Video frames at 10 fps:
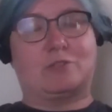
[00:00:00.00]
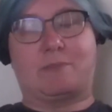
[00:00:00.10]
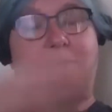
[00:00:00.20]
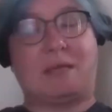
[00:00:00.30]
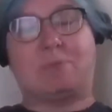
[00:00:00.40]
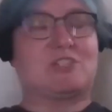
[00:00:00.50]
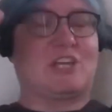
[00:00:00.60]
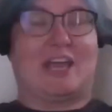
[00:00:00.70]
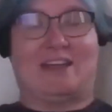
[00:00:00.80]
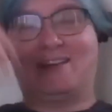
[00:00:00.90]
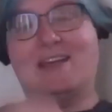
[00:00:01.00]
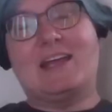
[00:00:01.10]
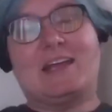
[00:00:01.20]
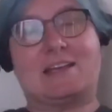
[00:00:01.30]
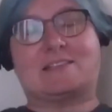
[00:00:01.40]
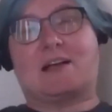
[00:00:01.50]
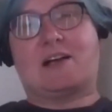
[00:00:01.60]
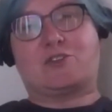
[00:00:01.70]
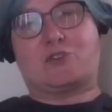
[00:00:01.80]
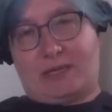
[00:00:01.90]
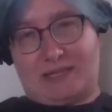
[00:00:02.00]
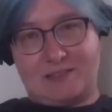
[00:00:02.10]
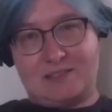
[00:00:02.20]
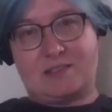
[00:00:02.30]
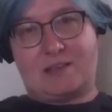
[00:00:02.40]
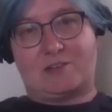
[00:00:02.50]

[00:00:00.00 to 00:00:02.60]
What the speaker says: the people chain, is Dries.